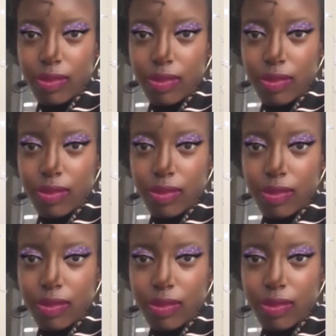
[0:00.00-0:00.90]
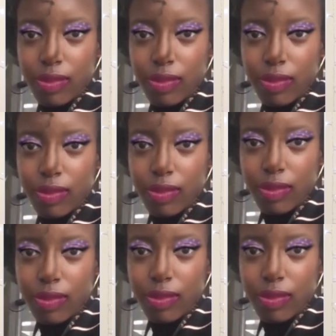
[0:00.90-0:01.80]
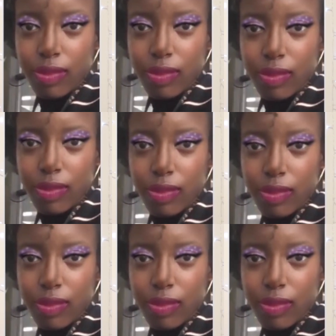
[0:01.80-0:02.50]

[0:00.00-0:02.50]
(not speaking)